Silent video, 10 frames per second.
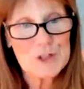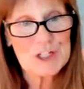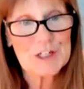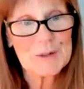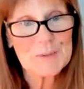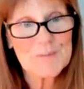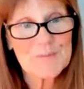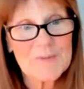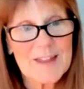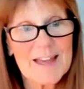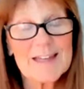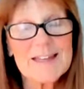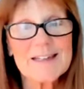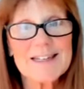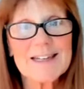Gino, and
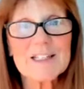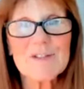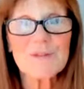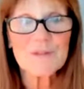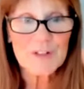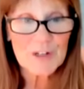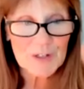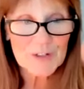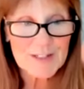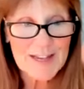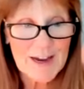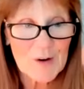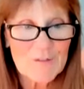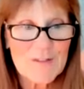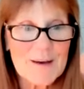he takes very good
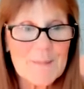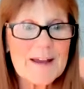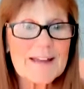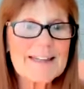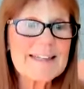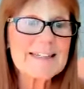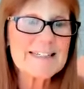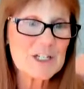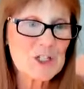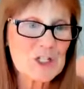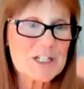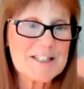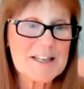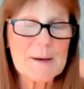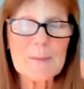care of them, and he teaches
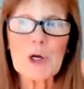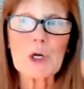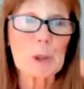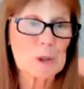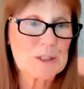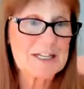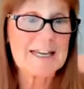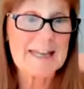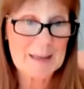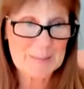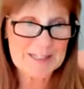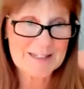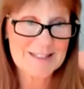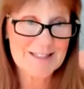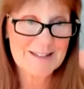them herd
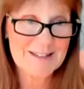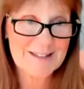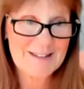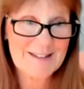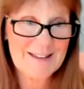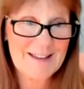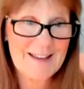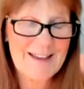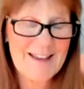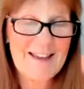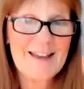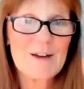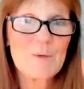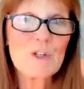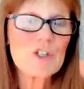dynamics,
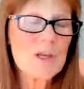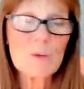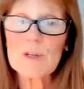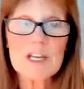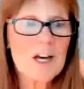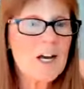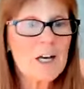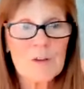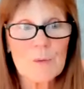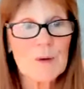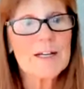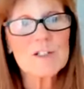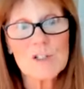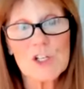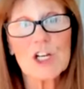which they would not
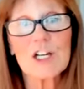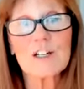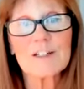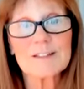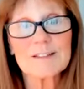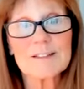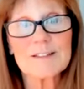otherwise learn.